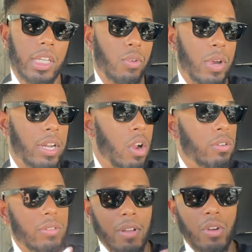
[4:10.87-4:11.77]
Right,
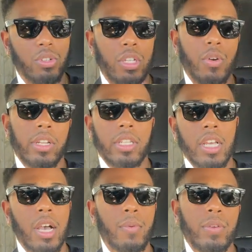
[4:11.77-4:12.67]
our our center at the
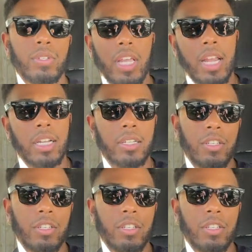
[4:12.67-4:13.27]
time, we was at a,